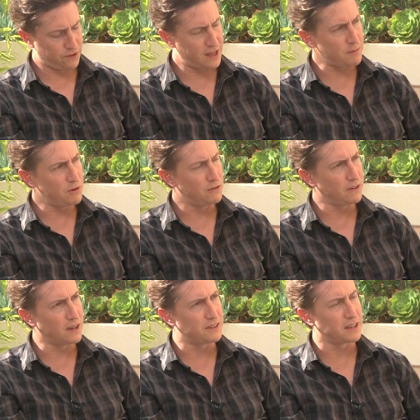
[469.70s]
For that
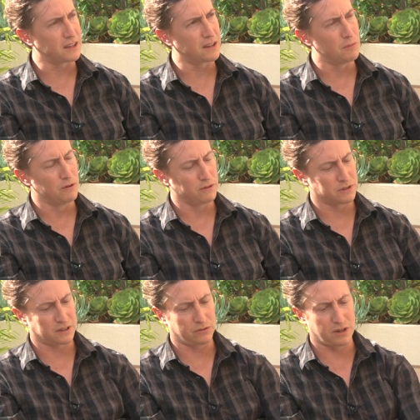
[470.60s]
movie, I think that movie
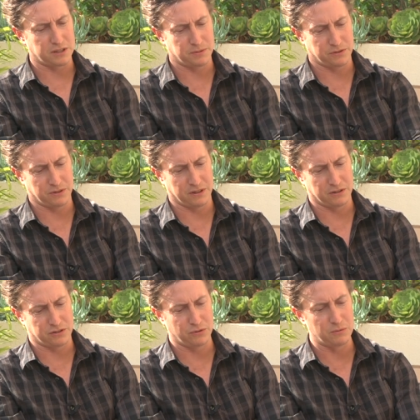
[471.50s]
was a cross between,
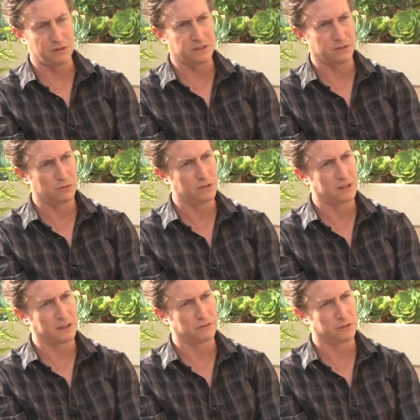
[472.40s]
there's three movies that were
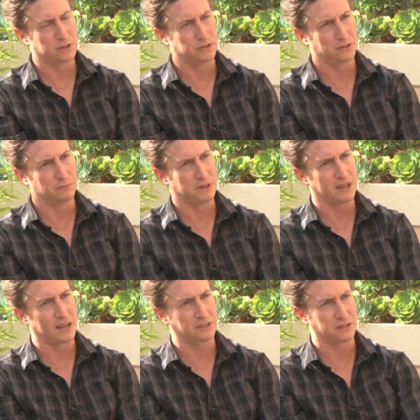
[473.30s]
really influential in
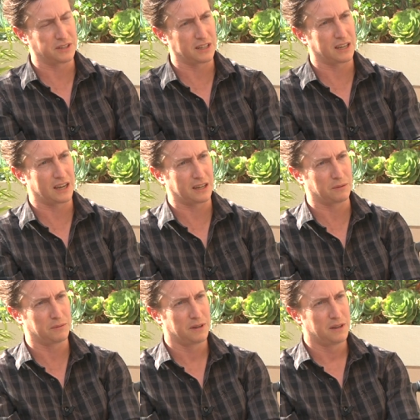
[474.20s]
me actually thinking I could
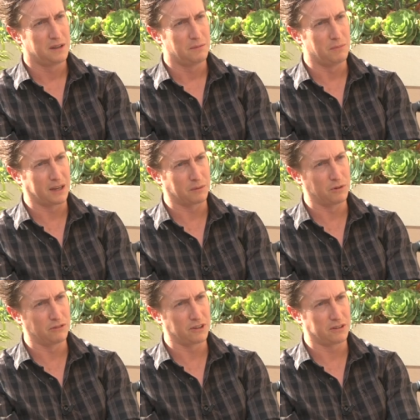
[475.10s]
make a
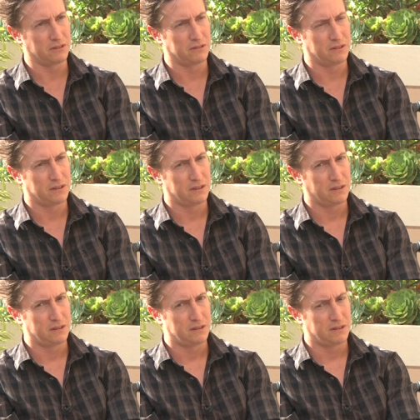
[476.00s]
movie.
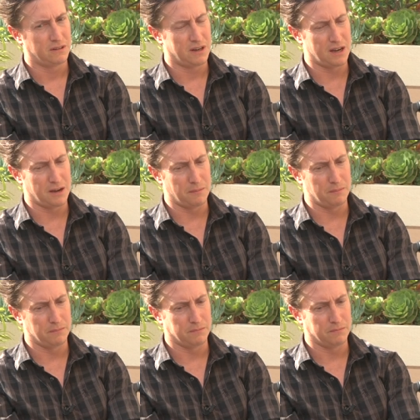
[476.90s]
Mm-hmm.
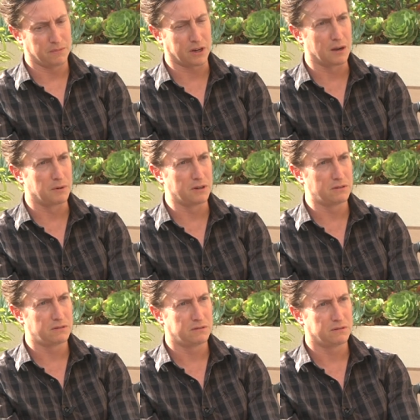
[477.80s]
um, Gummo.